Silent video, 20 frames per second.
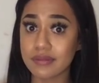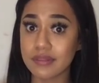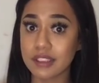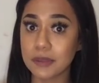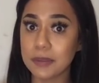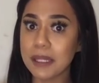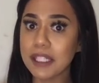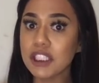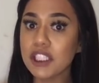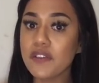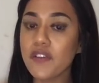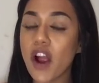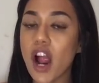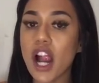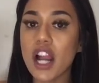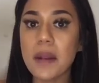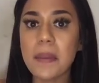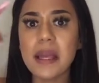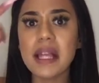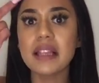Especially for
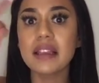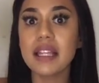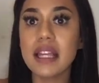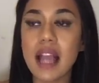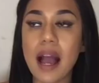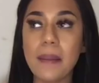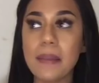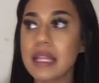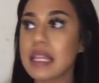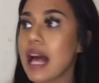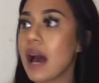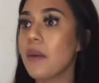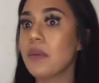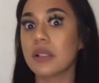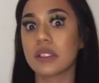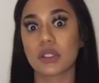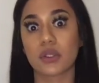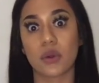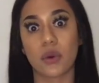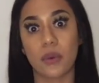her to be lit. I mean, that
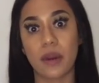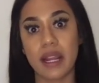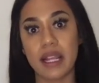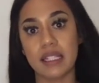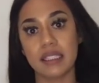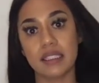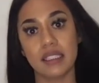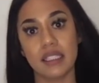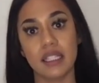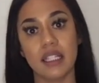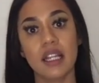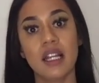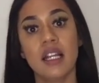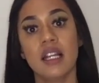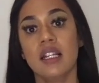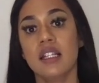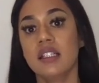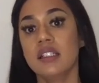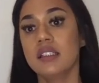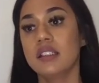was crazy.
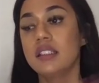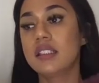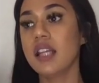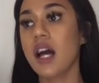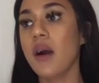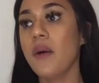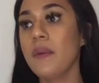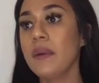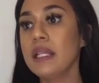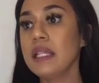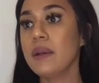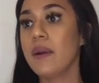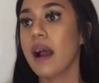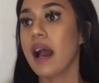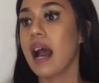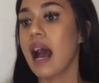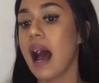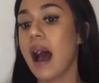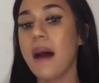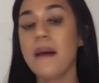So, anyway,
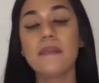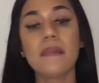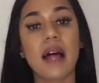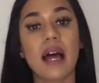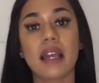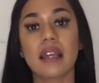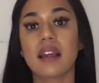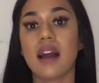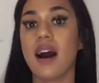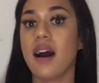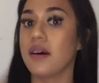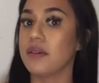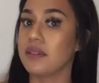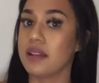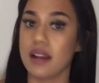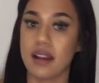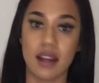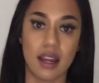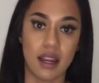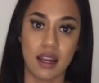I'm like, oh,
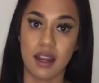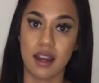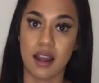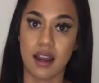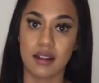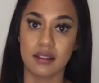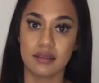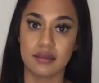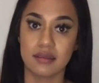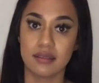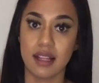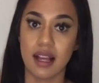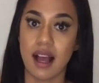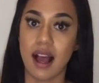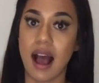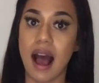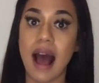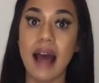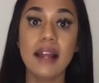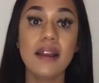no.
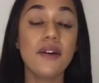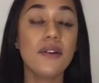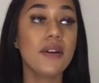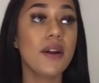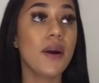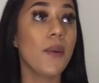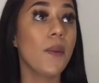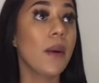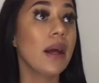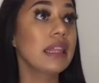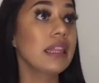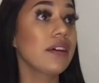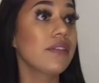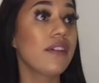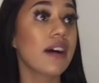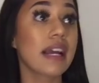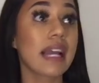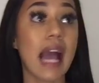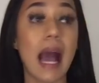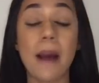I don't know what the
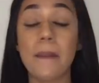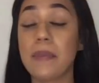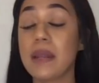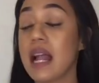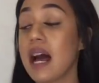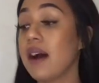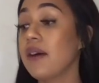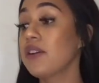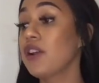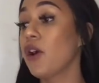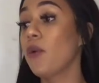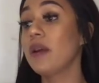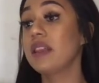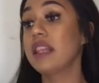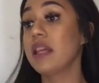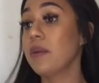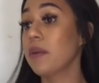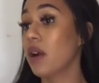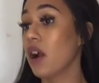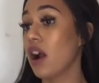fuck happened. I don't know
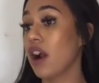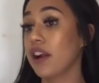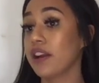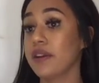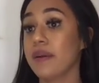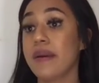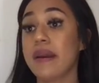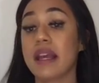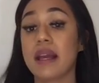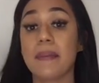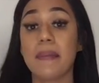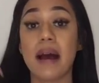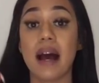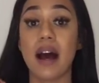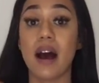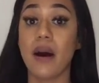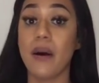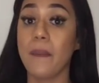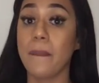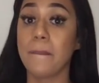what they were arguing
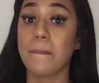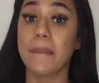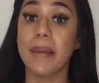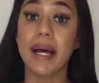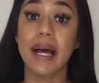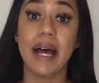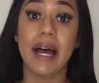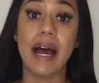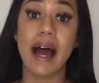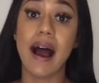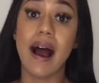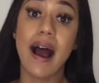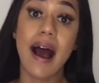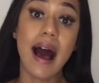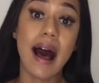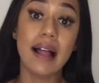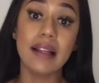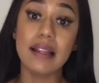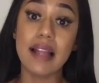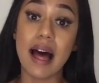about, but I
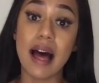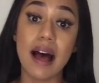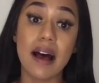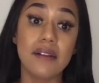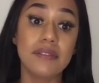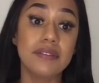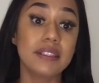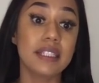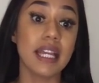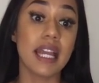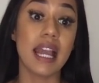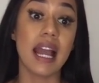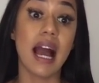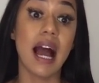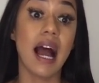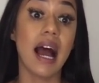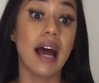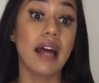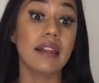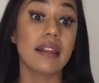had left,
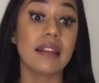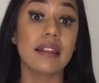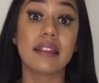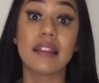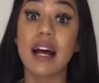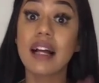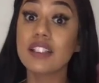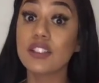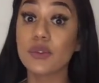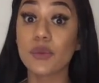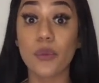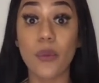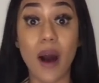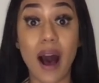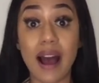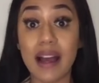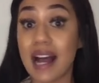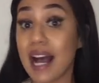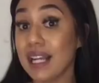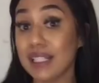and that's
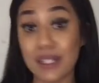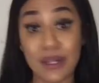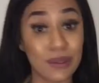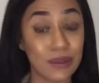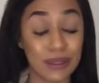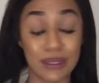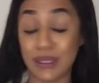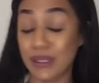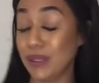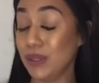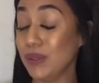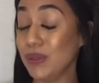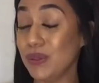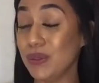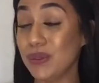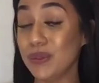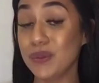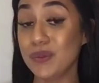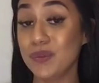why I don't do